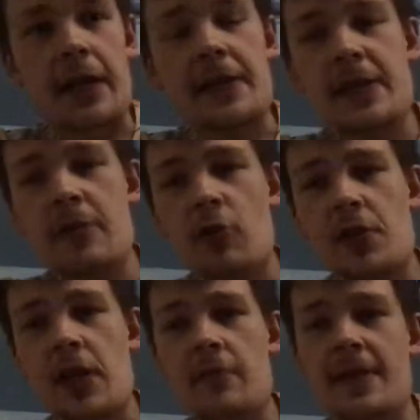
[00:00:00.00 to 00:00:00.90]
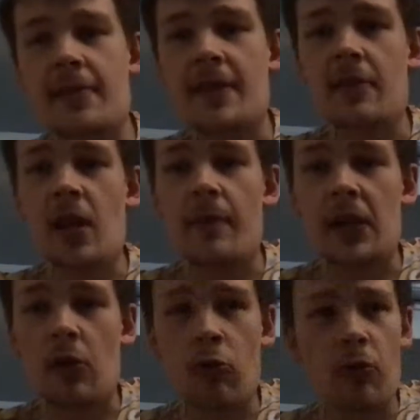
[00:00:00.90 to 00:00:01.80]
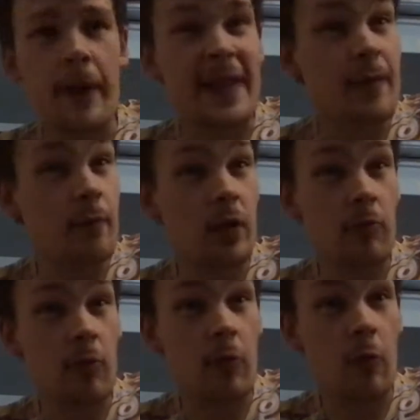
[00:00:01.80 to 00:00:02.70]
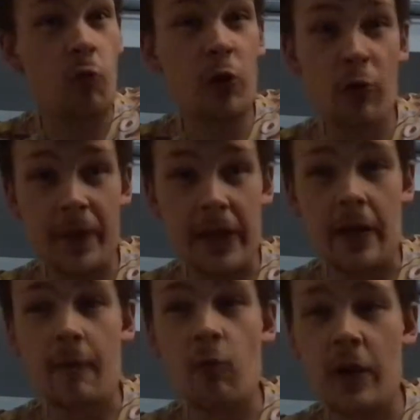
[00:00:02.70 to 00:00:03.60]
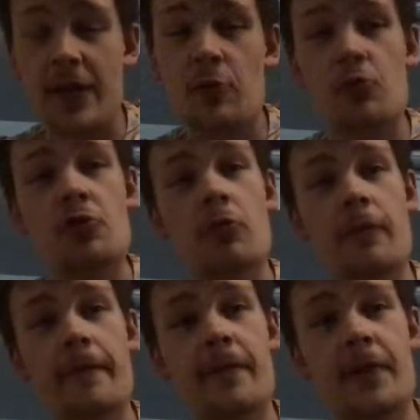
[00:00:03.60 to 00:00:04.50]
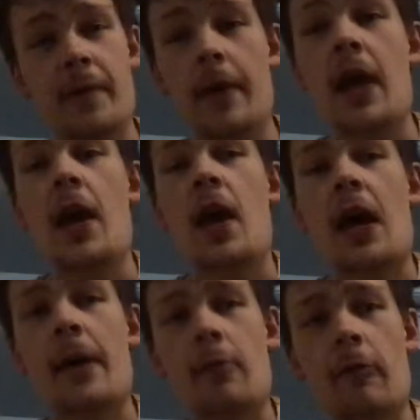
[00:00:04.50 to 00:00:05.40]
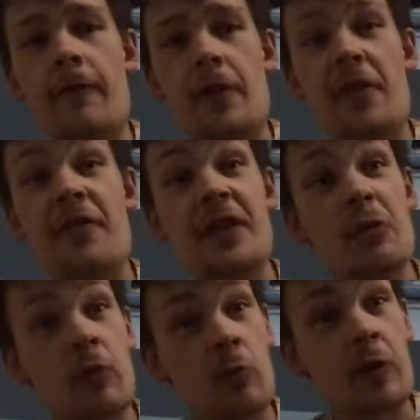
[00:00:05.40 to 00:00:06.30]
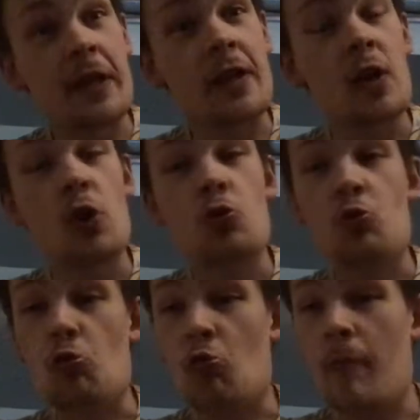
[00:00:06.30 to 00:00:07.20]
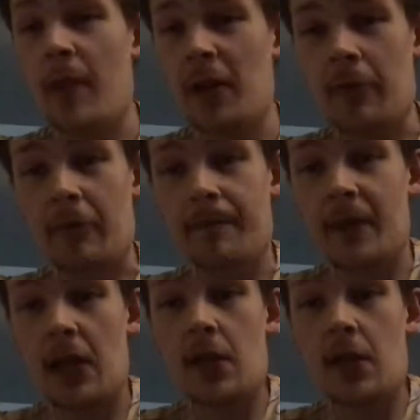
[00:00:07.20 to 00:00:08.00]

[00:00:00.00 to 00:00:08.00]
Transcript: I can see Ross County grabbing a goal, but I think Motherwell will be way too strong for them. I'm going for a 3-1 win to Motherwell.